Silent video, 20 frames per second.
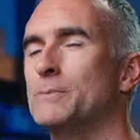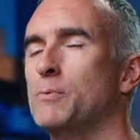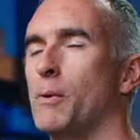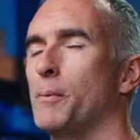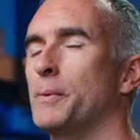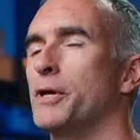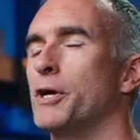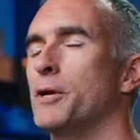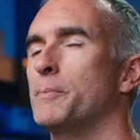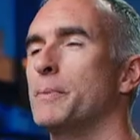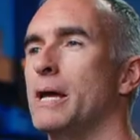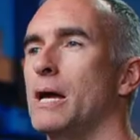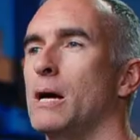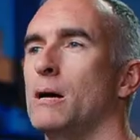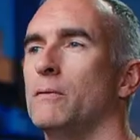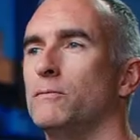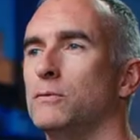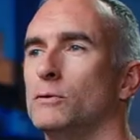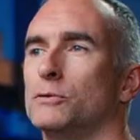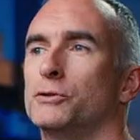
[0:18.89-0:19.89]
it's probably going to be
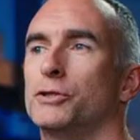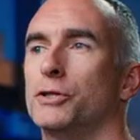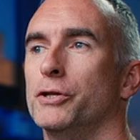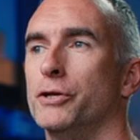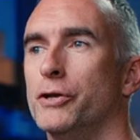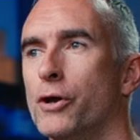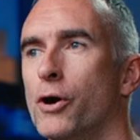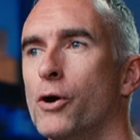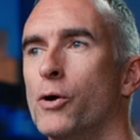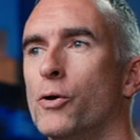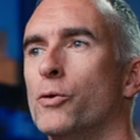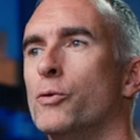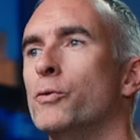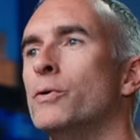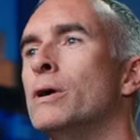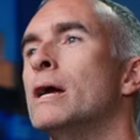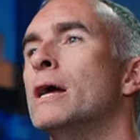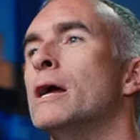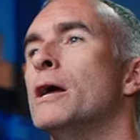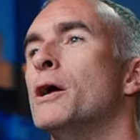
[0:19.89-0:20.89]
helpful to
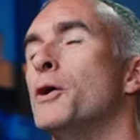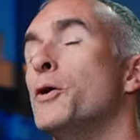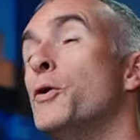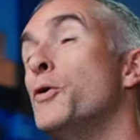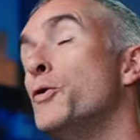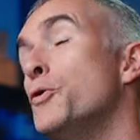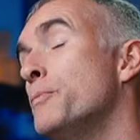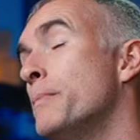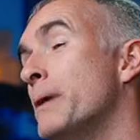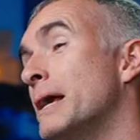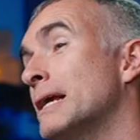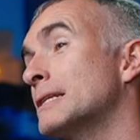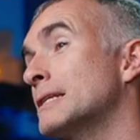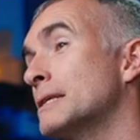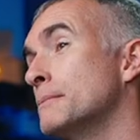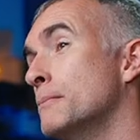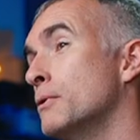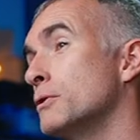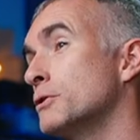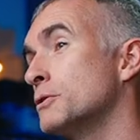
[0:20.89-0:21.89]
know who
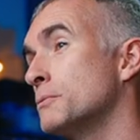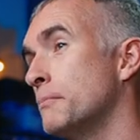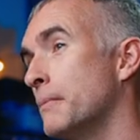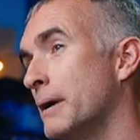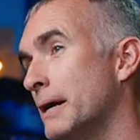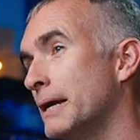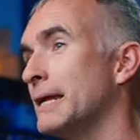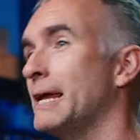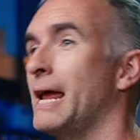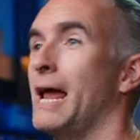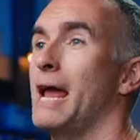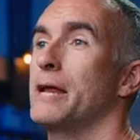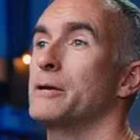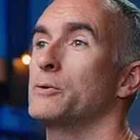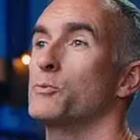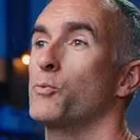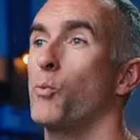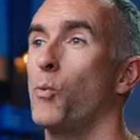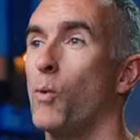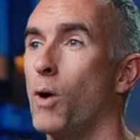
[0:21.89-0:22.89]
makes the most money
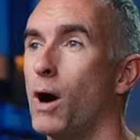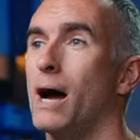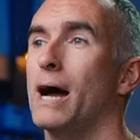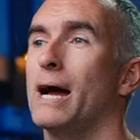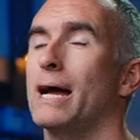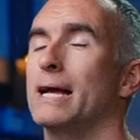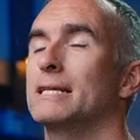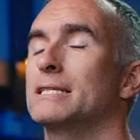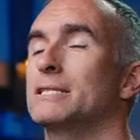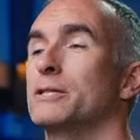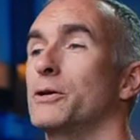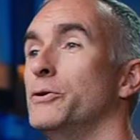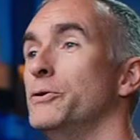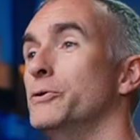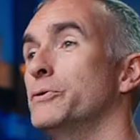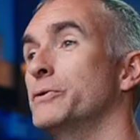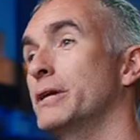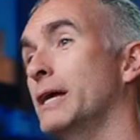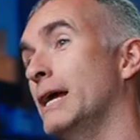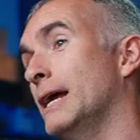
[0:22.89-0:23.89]
and why, so
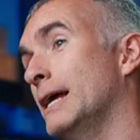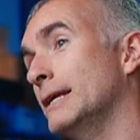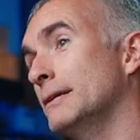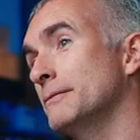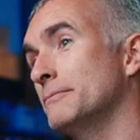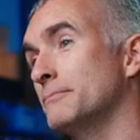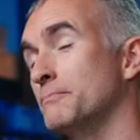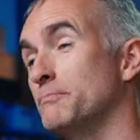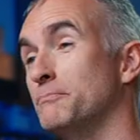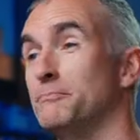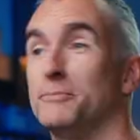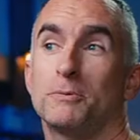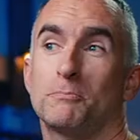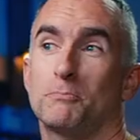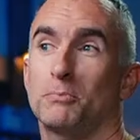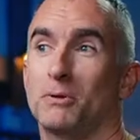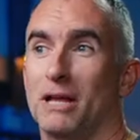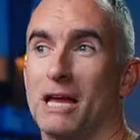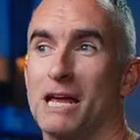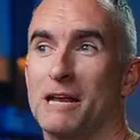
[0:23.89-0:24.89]
you can
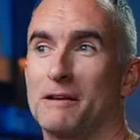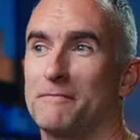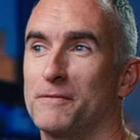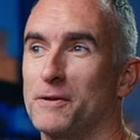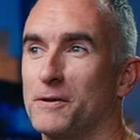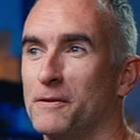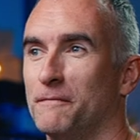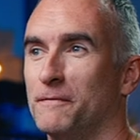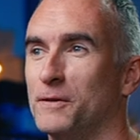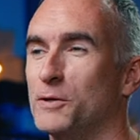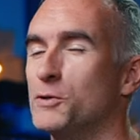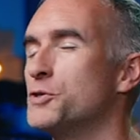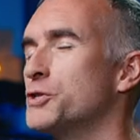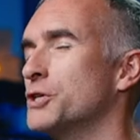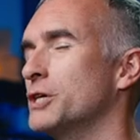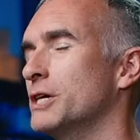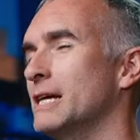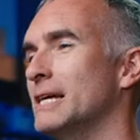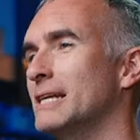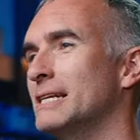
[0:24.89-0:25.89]
plan for your
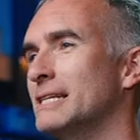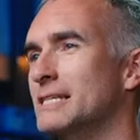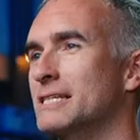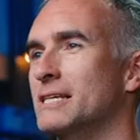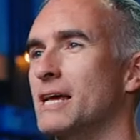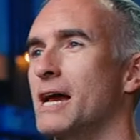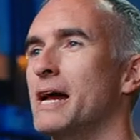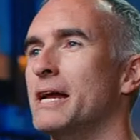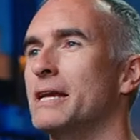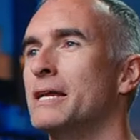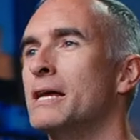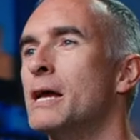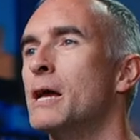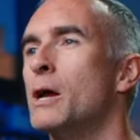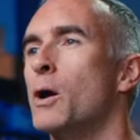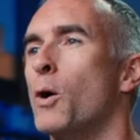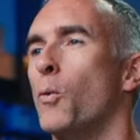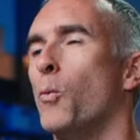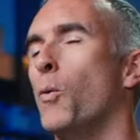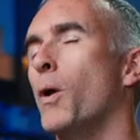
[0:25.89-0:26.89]
future and decide
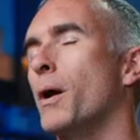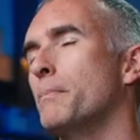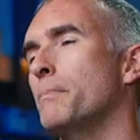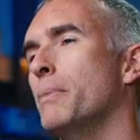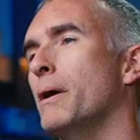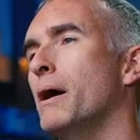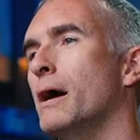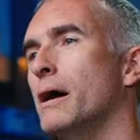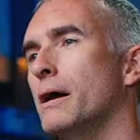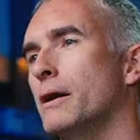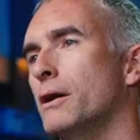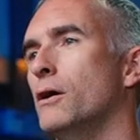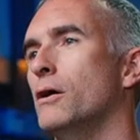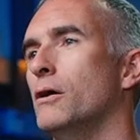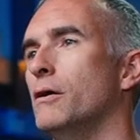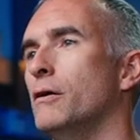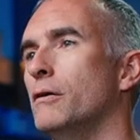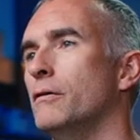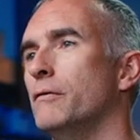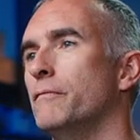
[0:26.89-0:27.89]
what part
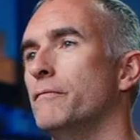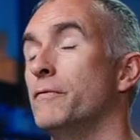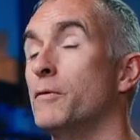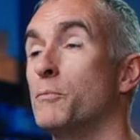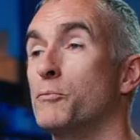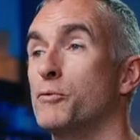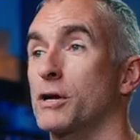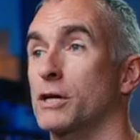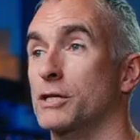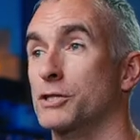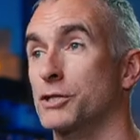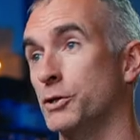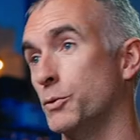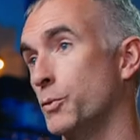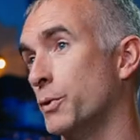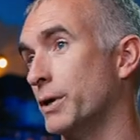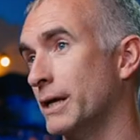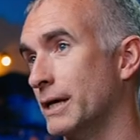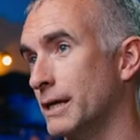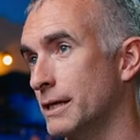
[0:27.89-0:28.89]
of film production
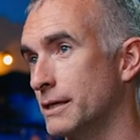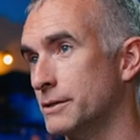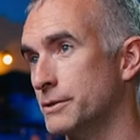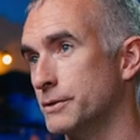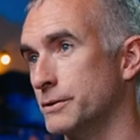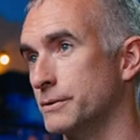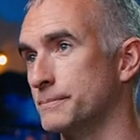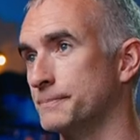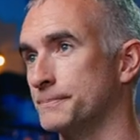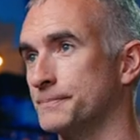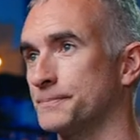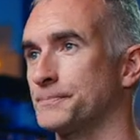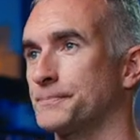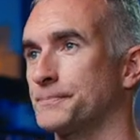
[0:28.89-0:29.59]
you want to get into.